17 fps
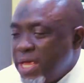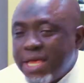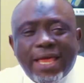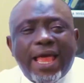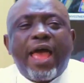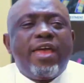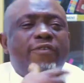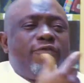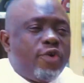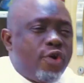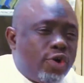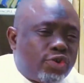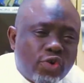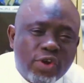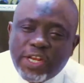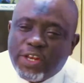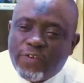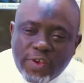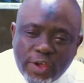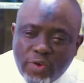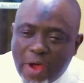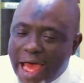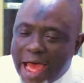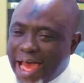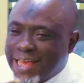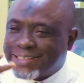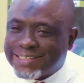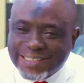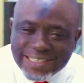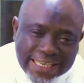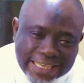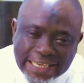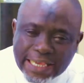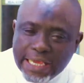It can even go to individual and
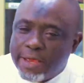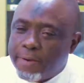seek